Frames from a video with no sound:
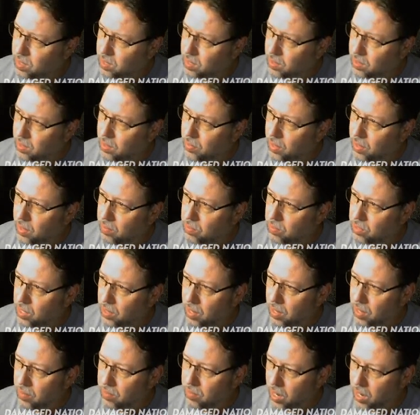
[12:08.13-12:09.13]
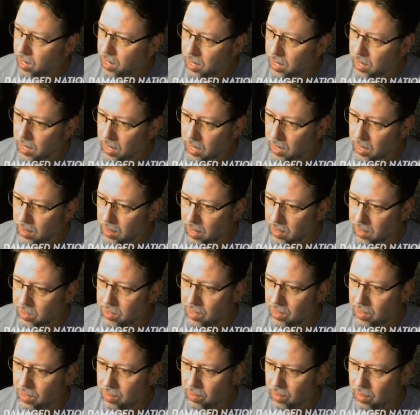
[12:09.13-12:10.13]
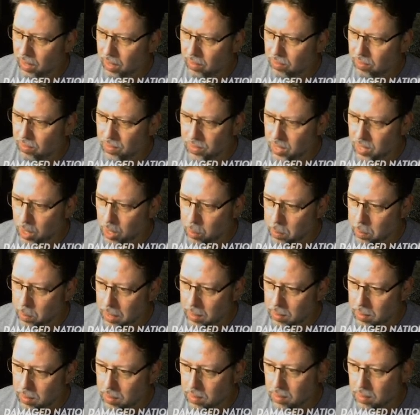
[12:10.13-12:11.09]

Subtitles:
they've said they've done it in less than like 15 minutes,